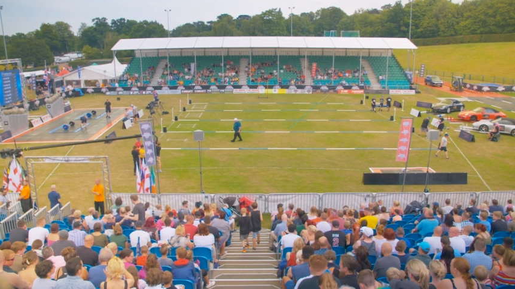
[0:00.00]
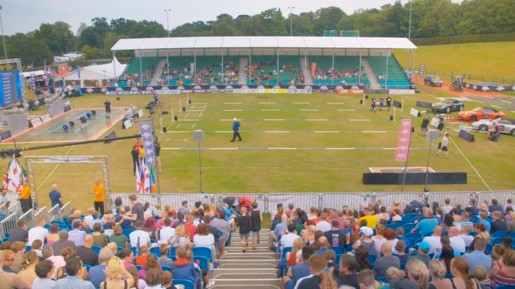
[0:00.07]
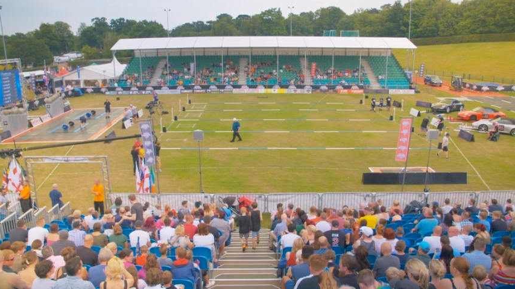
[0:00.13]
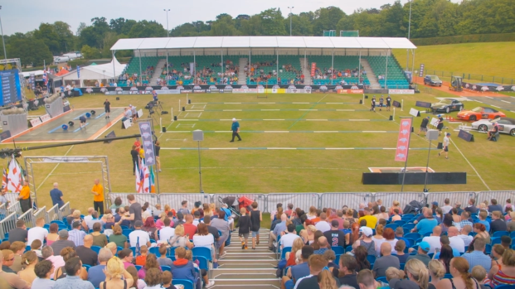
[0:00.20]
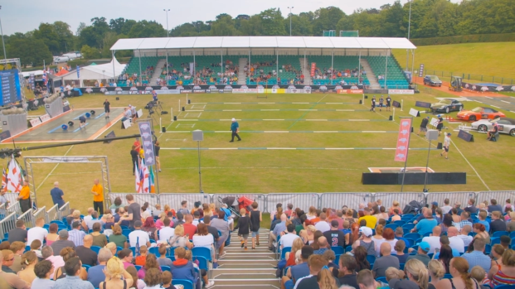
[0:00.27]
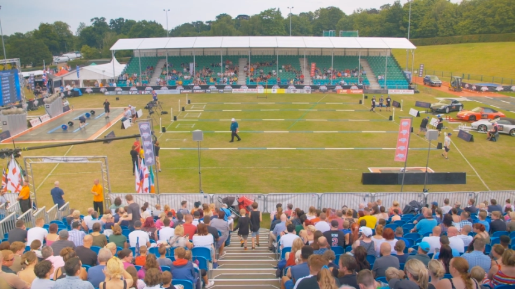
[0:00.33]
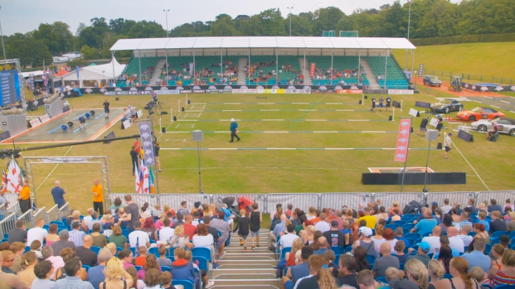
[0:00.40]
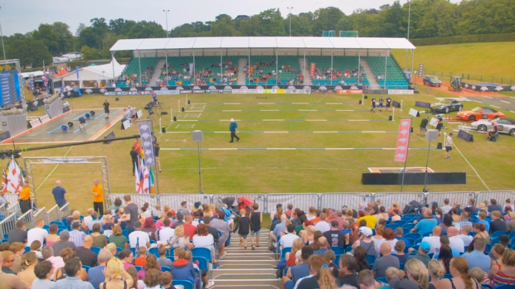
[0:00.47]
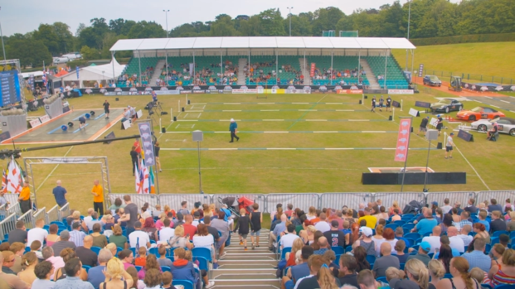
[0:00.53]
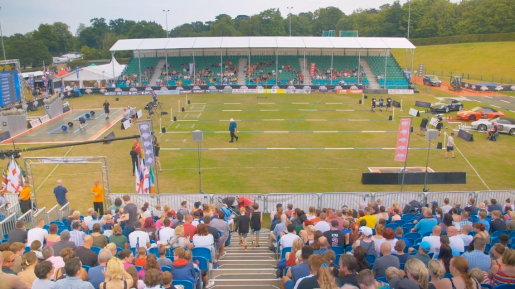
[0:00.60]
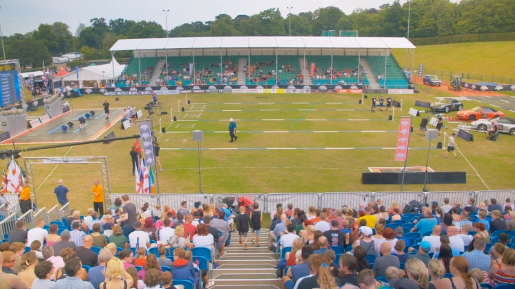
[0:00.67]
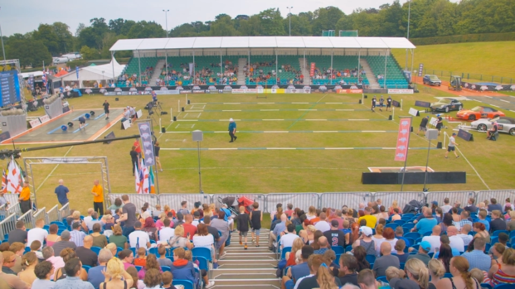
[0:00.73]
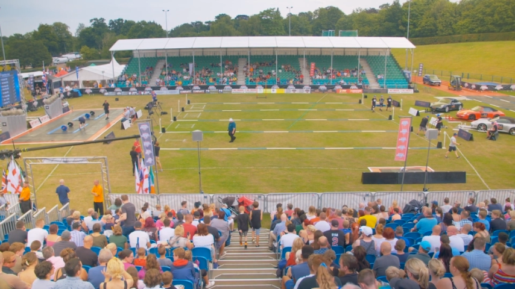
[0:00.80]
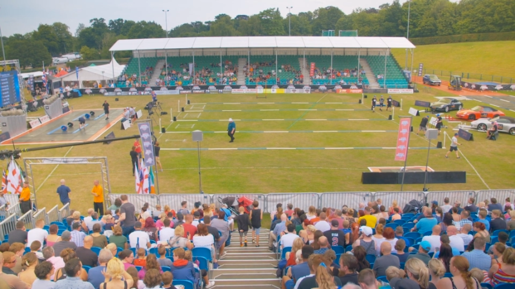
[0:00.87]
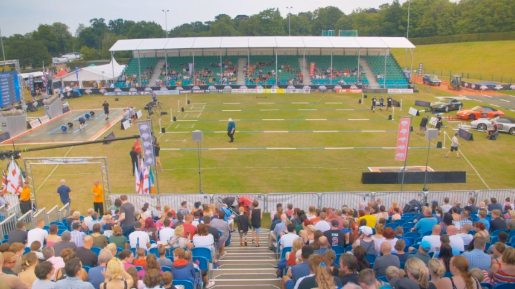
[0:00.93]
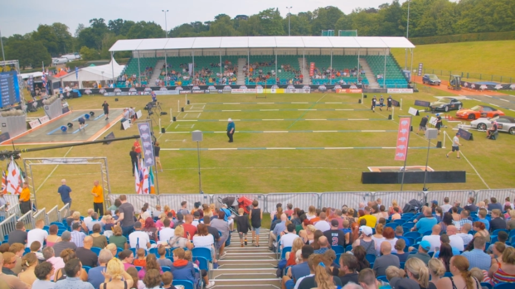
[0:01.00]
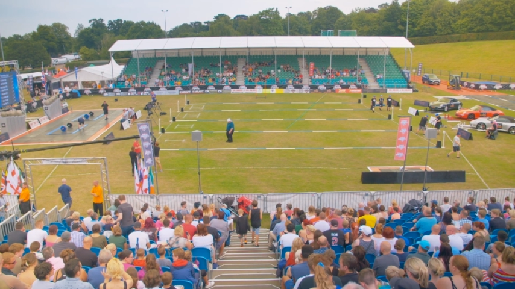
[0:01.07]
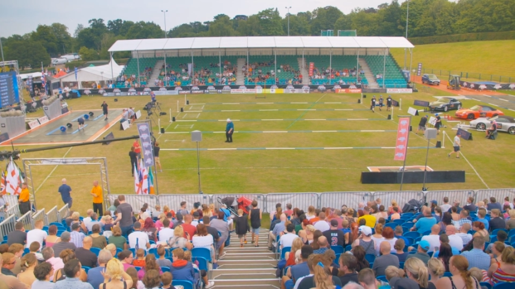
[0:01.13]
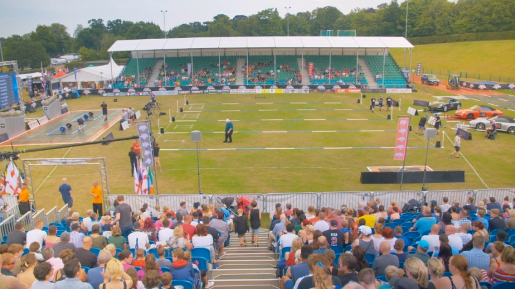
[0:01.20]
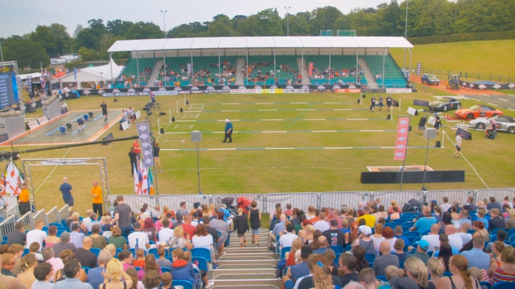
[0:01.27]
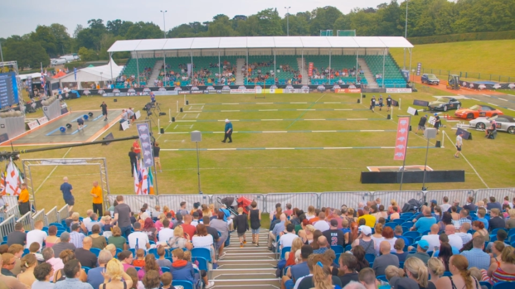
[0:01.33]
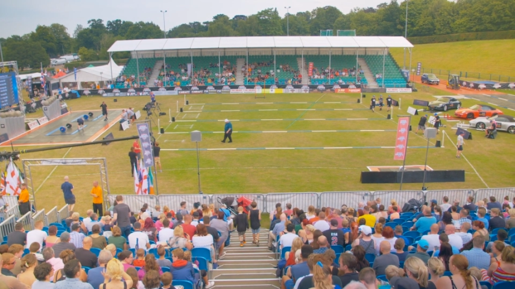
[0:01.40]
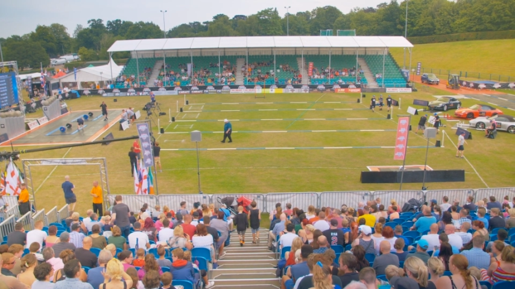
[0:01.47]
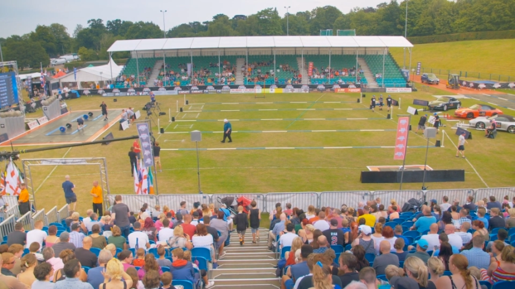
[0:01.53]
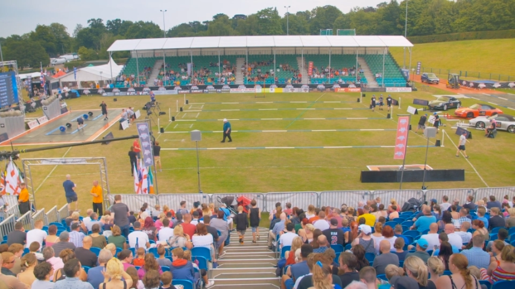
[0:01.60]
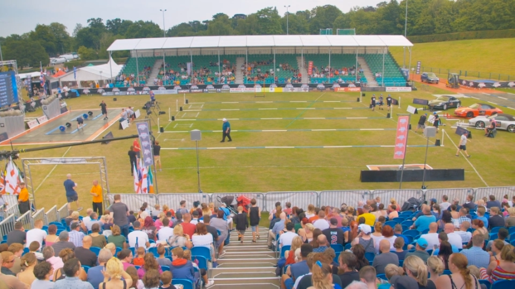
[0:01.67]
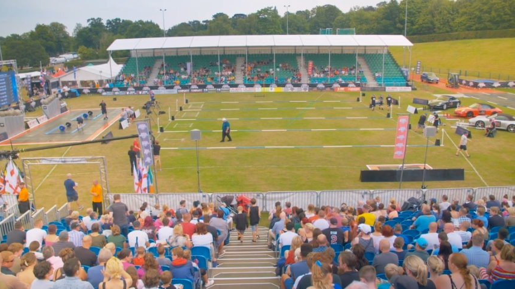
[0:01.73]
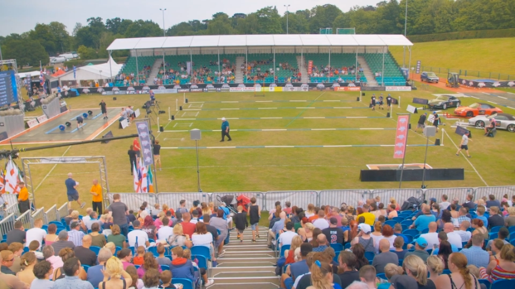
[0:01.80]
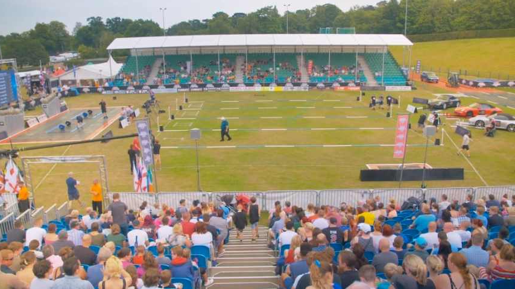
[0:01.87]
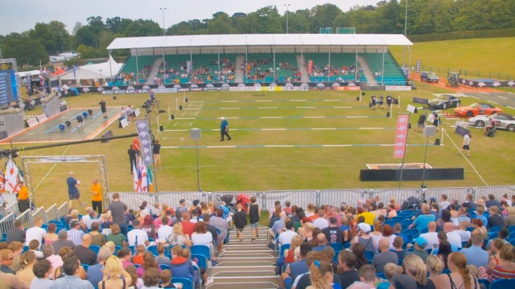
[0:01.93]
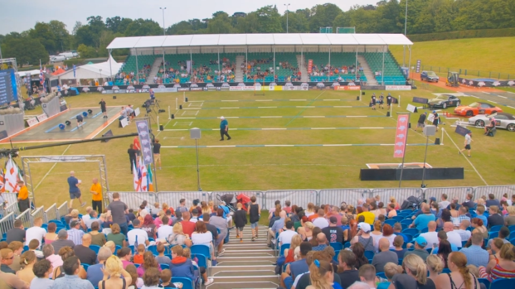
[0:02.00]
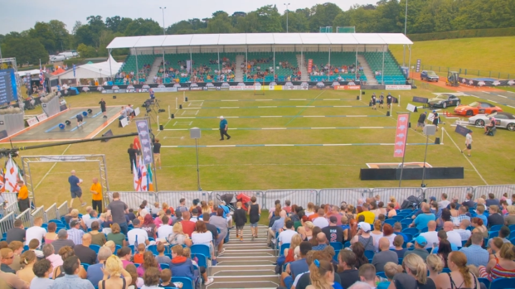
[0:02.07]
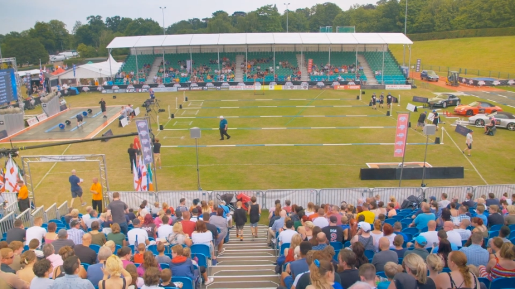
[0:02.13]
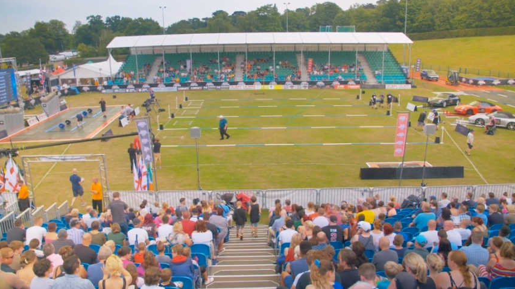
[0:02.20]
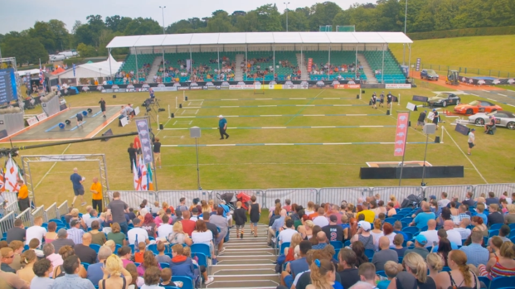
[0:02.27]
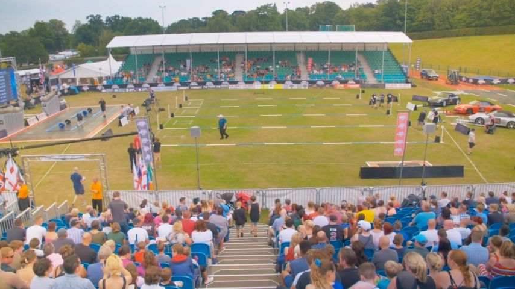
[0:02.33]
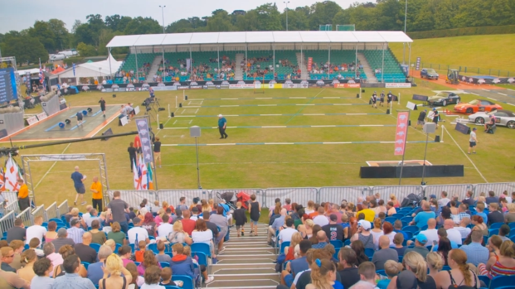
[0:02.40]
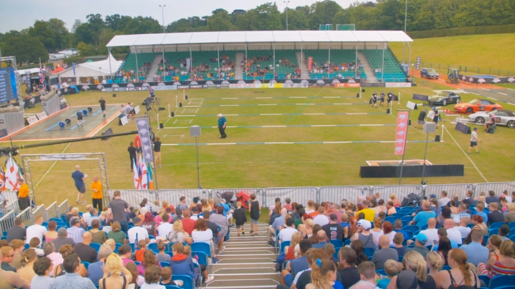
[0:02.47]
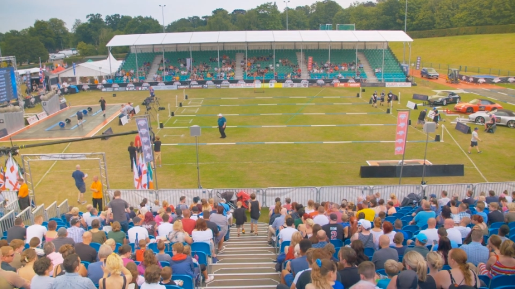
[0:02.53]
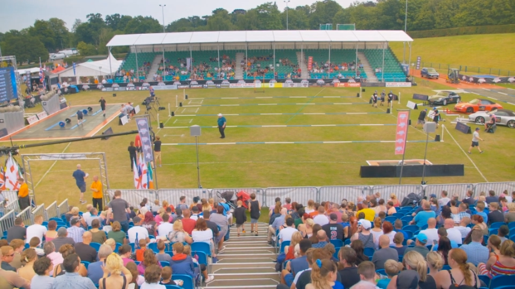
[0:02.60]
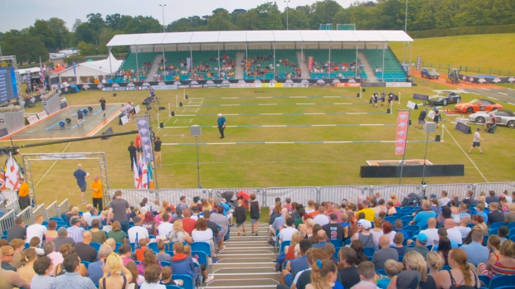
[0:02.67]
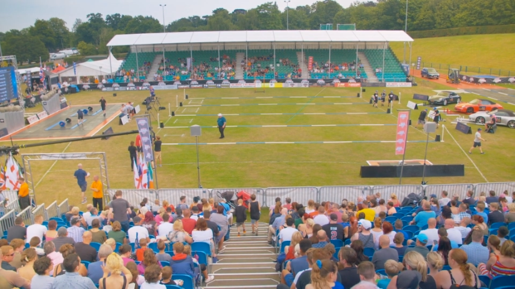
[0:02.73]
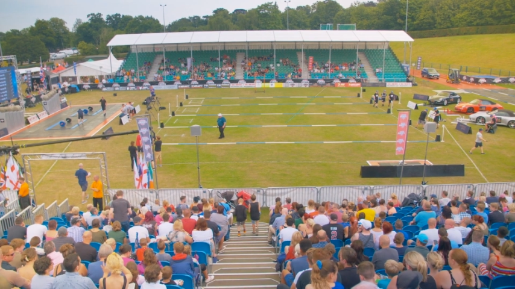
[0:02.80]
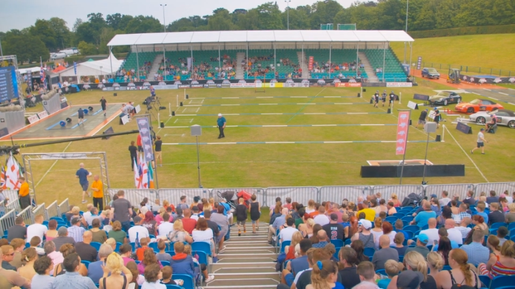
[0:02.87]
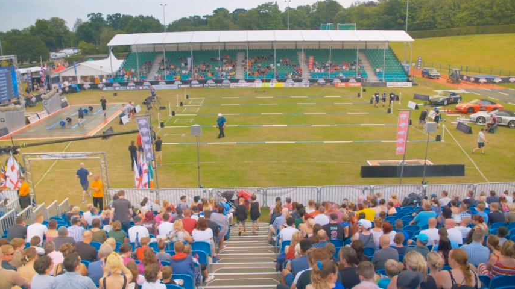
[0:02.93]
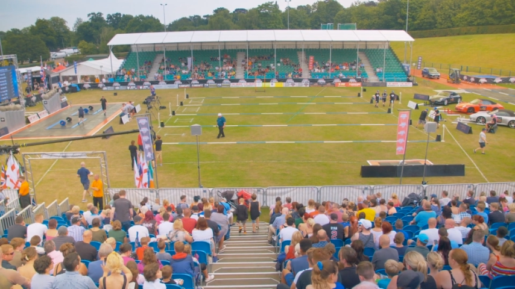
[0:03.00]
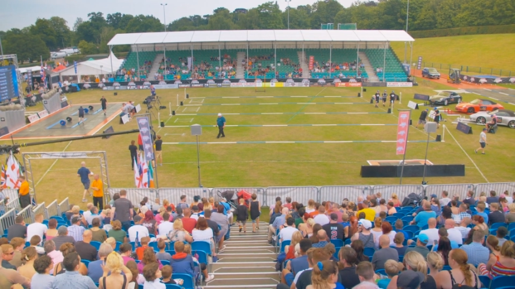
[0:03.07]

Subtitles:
No face is visible, so there are no lips to read.